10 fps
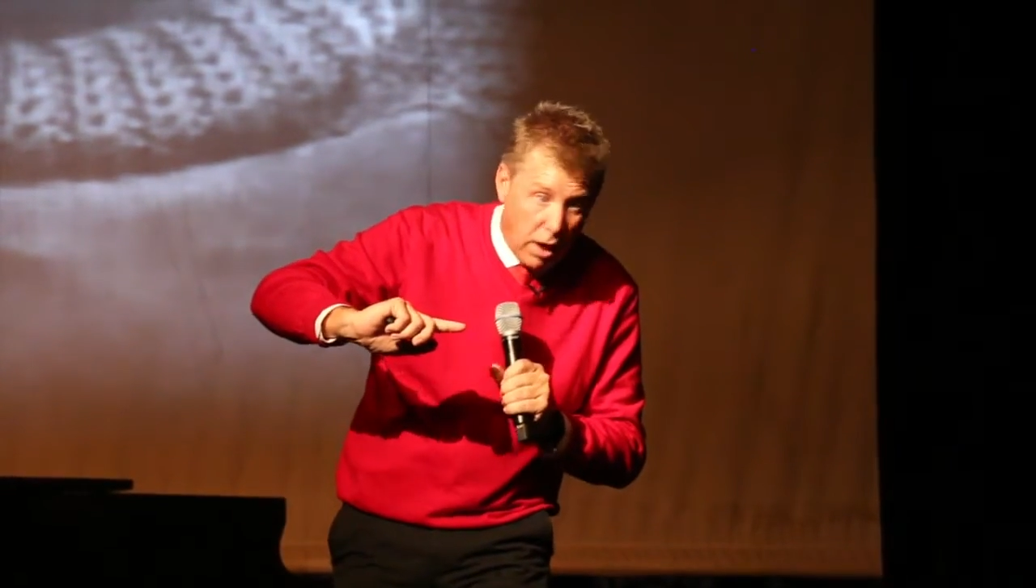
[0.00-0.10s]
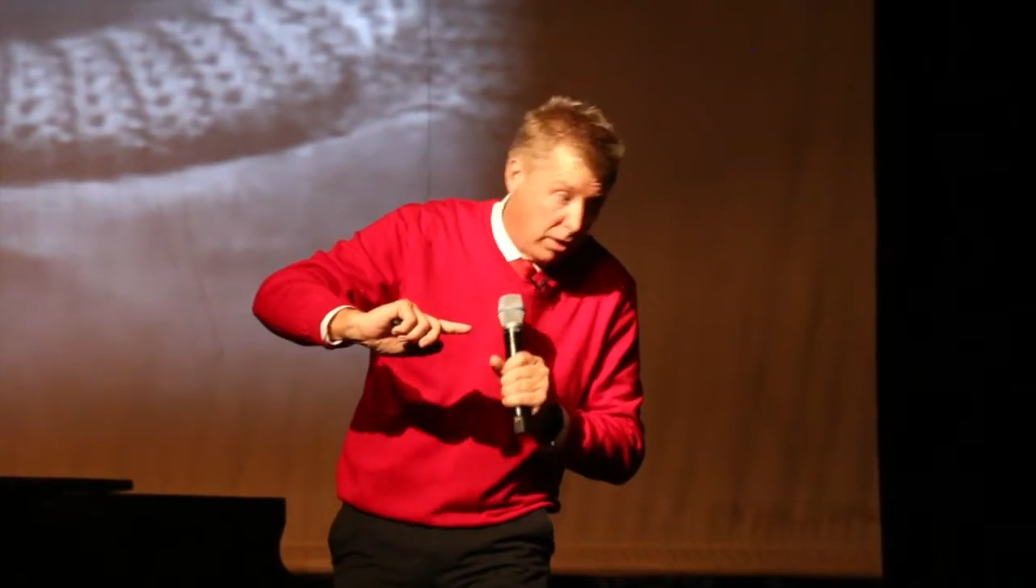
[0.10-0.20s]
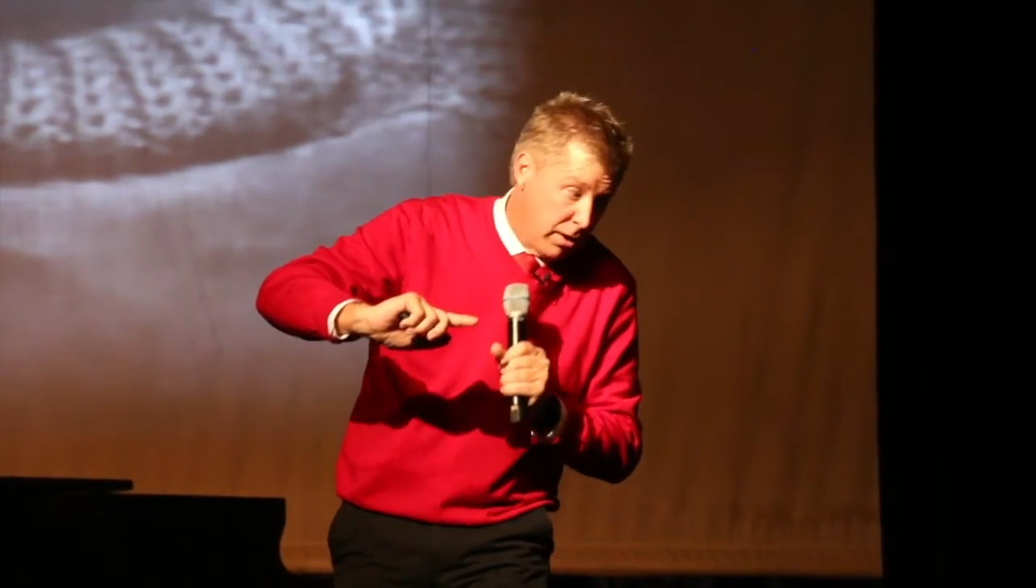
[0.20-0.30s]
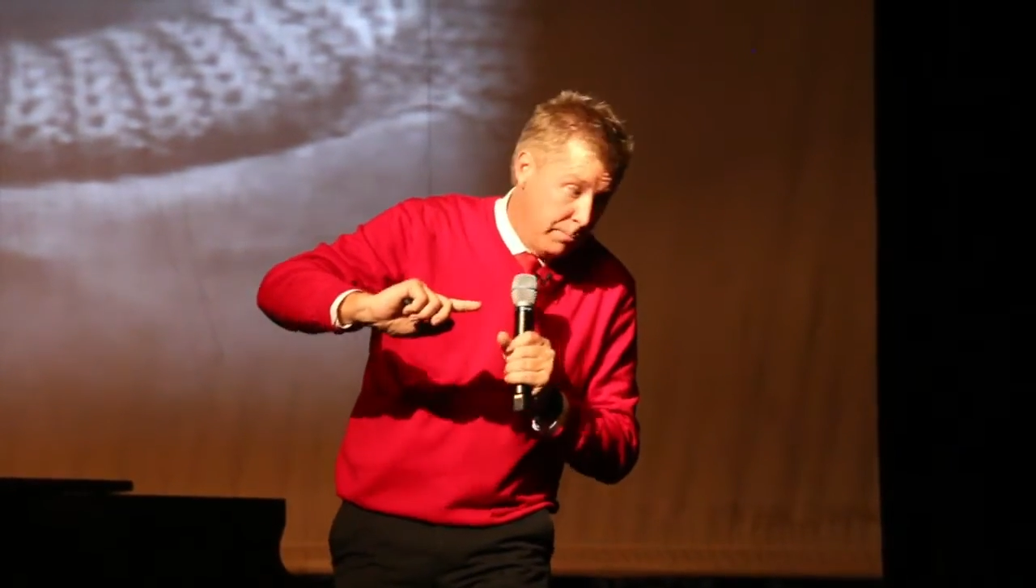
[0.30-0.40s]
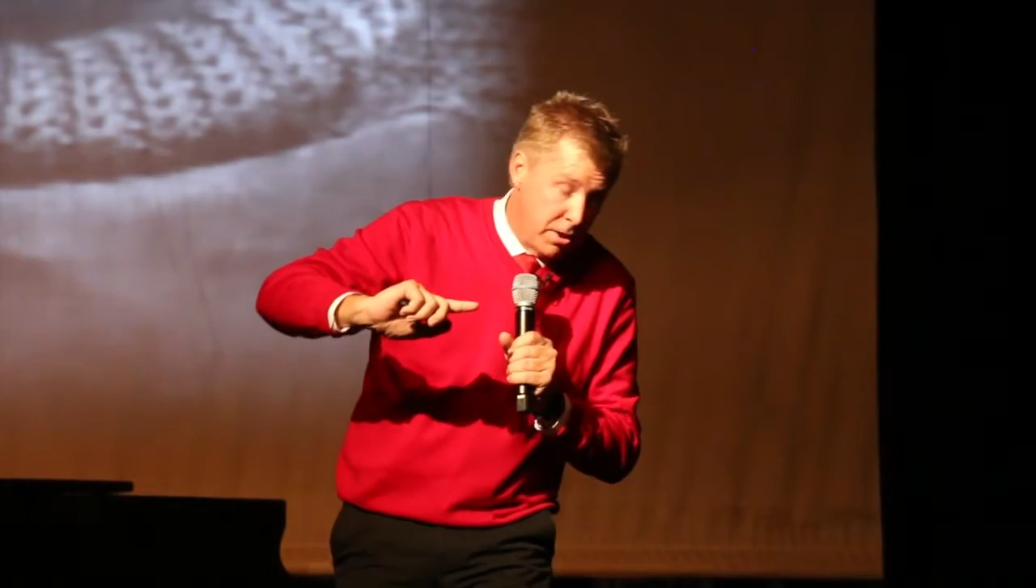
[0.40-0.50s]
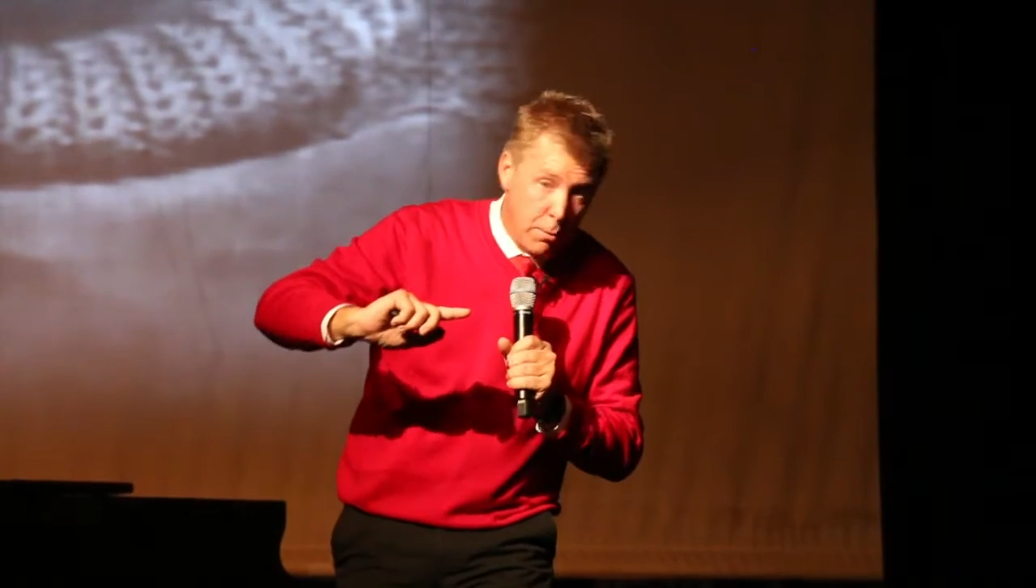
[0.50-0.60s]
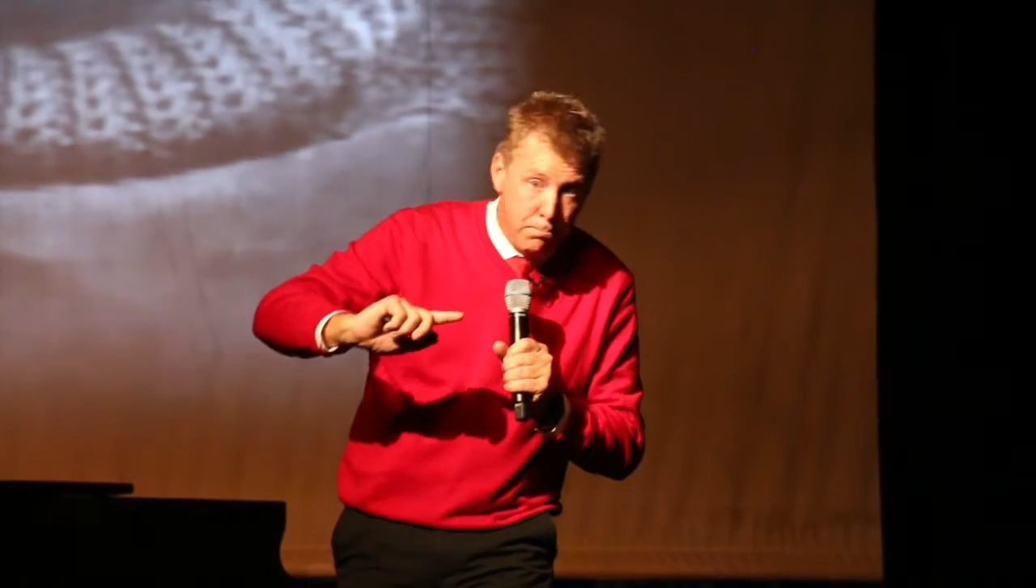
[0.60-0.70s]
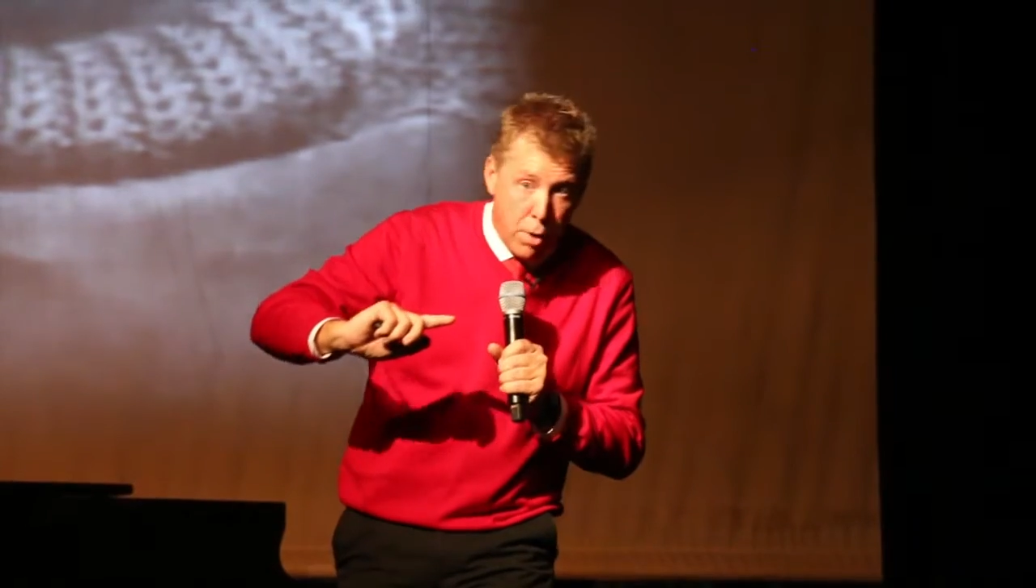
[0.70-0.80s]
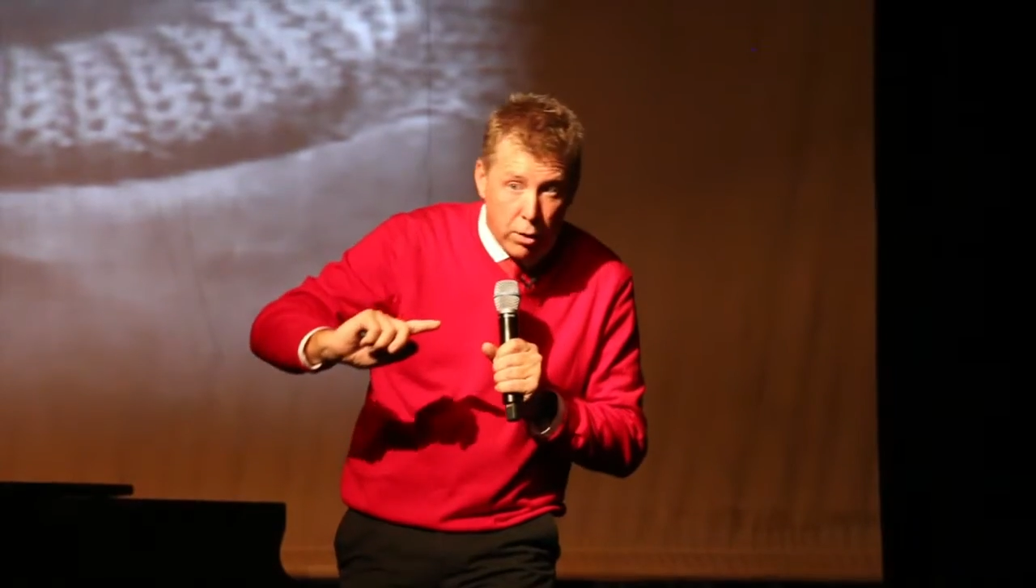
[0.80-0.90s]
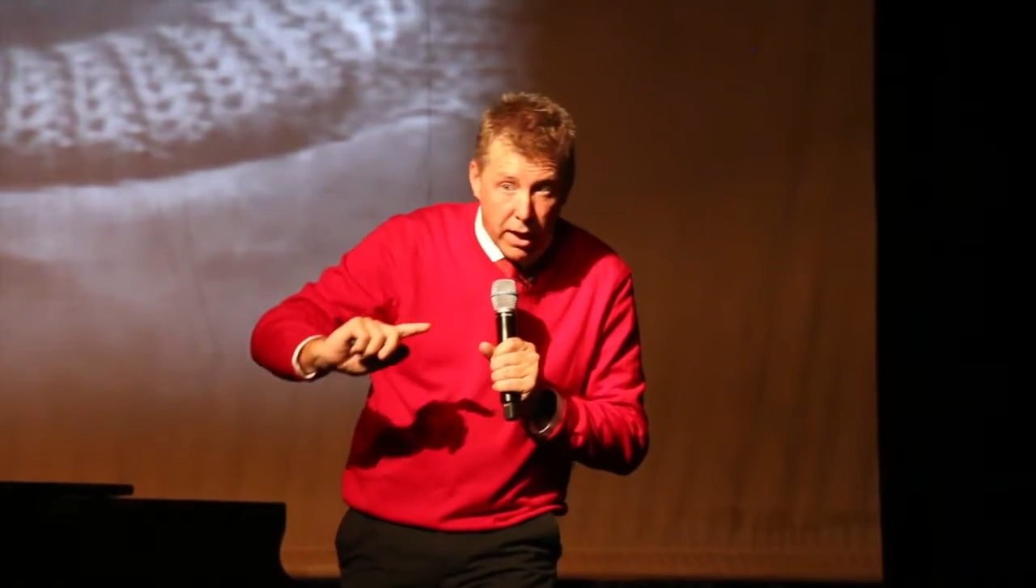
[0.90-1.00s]
I look at him as a
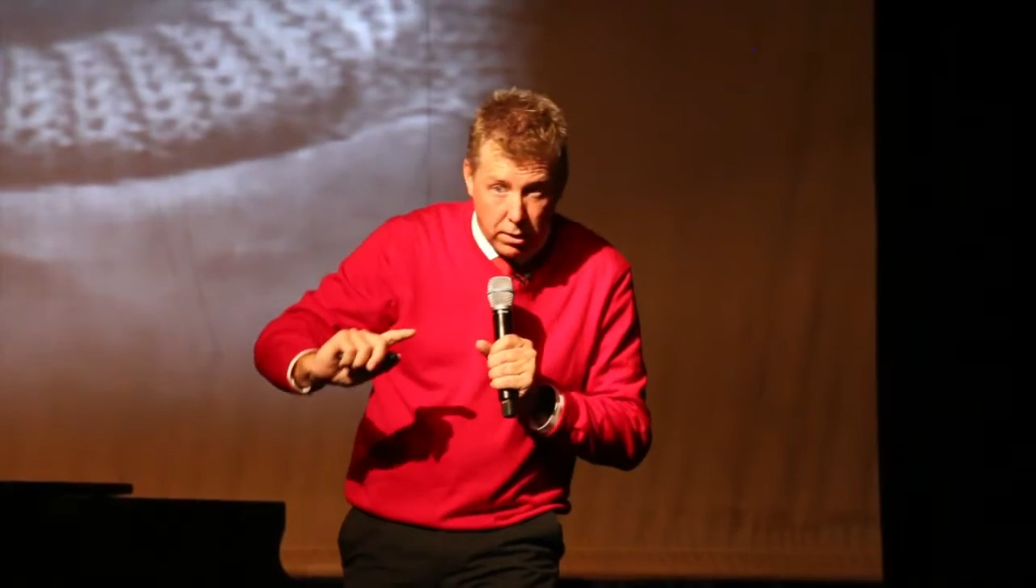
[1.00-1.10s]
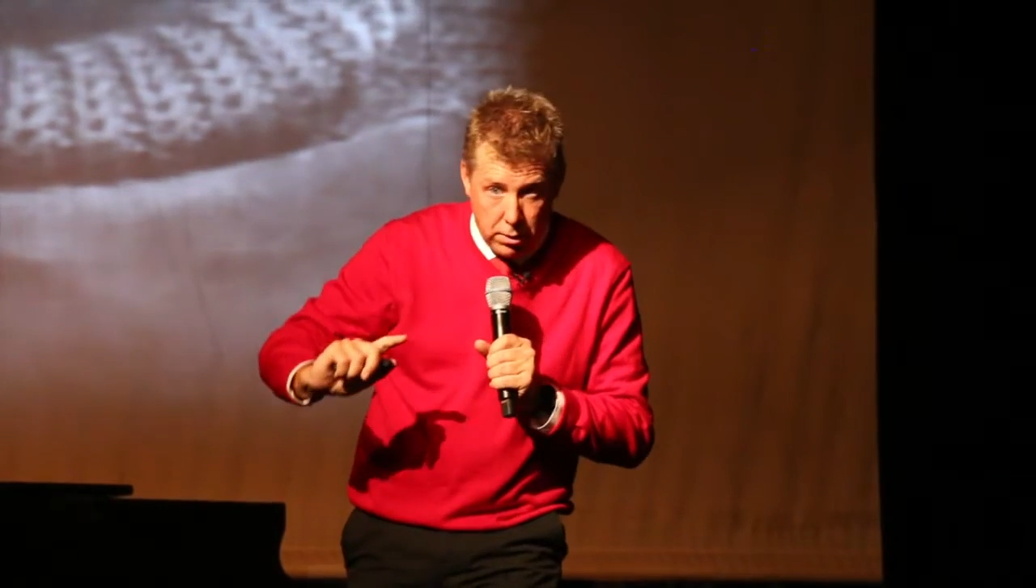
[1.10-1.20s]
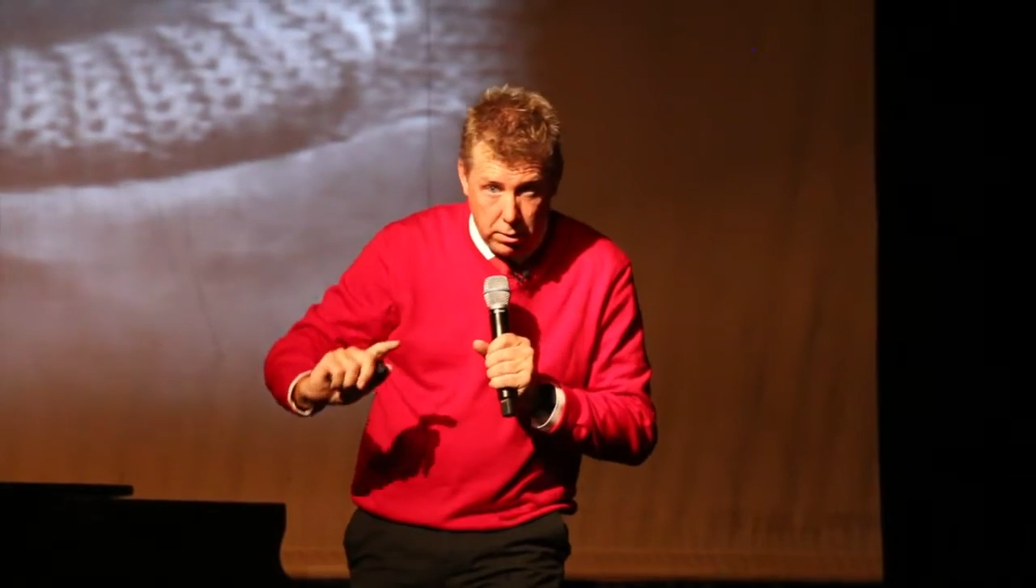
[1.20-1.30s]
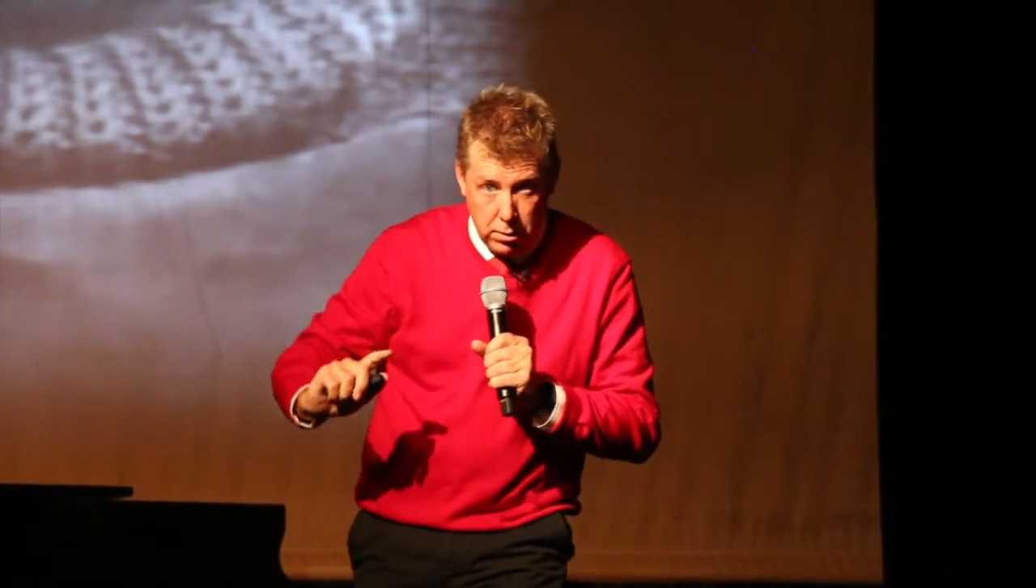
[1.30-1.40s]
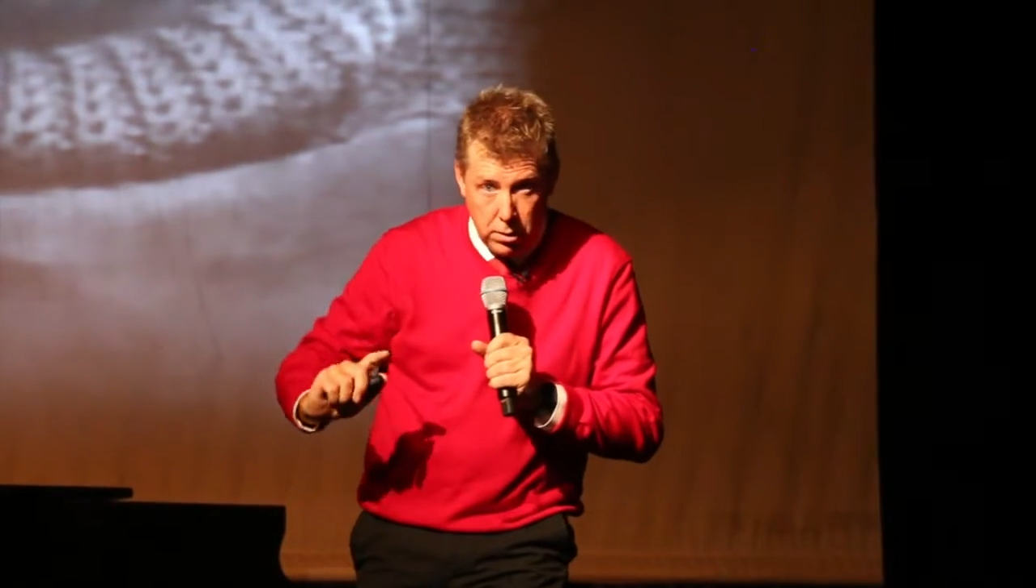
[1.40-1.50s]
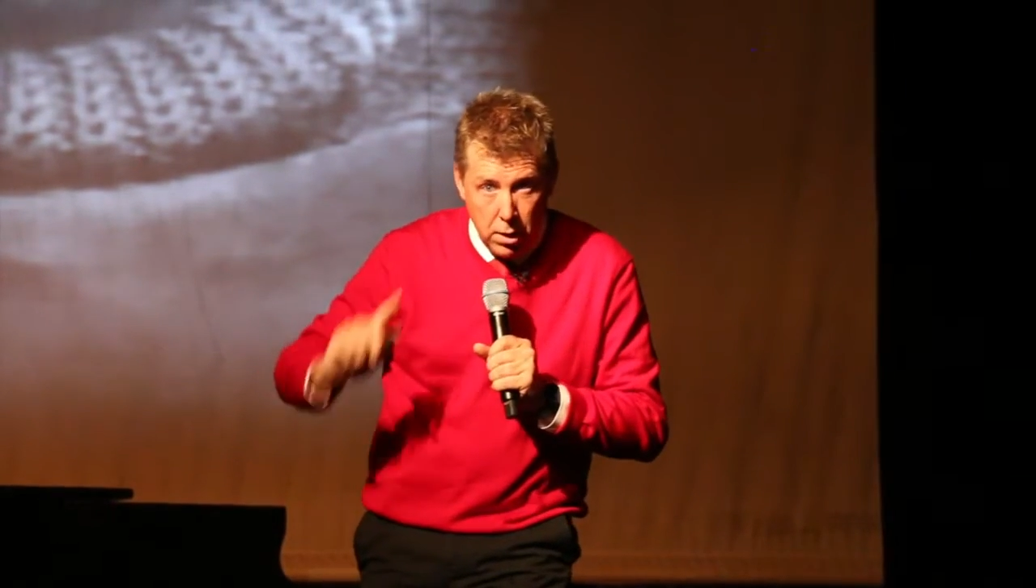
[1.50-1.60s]
boat anchor.